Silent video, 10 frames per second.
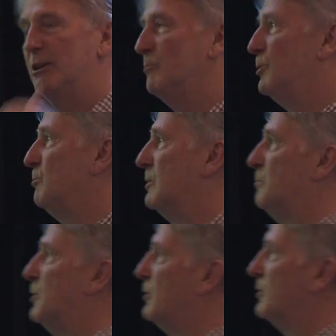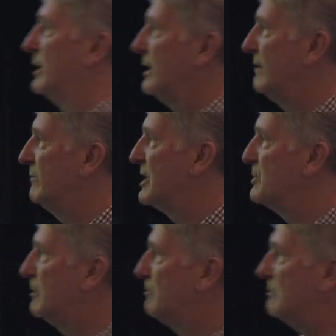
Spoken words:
and more investment.